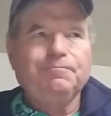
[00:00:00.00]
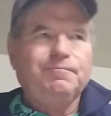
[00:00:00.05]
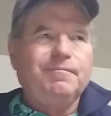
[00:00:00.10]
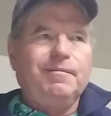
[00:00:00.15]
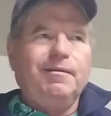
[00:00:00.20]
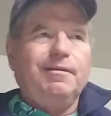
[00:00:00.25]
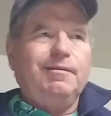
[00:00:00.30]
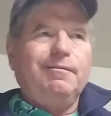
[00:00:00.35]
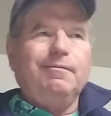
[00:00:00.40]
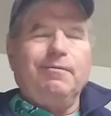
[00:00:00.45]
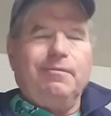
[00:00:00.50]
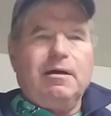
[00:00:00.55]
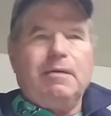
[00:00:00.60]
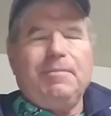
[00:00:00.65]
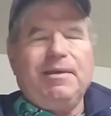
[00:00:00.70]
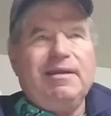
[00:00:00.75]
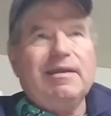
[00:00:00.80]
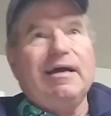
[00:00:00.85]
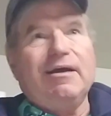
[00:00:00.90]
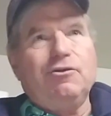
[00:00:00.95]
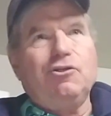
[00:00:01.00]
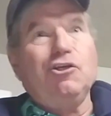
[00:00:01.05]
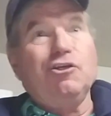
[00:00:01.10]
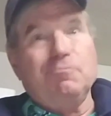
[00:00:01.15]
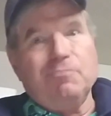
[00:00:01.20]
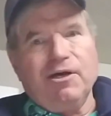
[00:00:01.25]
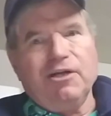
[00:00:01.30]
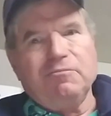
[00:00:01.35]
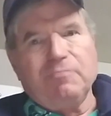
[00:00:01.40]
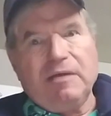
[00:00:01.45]
I mean, not too
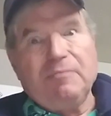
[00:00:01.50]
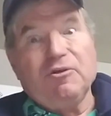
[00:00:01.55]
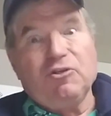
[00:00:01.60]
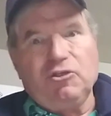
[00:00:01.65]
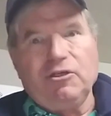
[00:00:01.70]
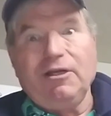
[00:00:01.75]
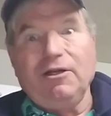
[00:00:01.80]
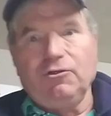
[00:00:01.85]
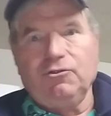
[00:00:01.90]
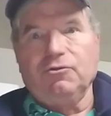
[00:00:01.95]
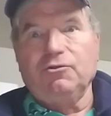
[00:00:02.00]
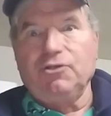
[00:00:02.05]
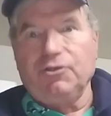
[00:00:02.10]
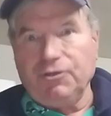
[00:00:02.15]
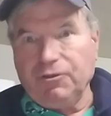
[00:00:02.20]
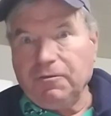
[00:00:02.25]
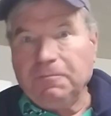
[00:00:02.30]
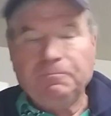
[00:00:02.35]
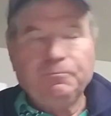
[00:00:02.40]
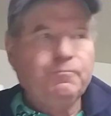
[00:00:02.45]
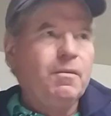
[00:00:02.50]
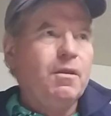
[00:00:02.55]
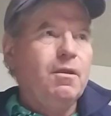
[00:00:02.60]
much, maybe a sentence or two,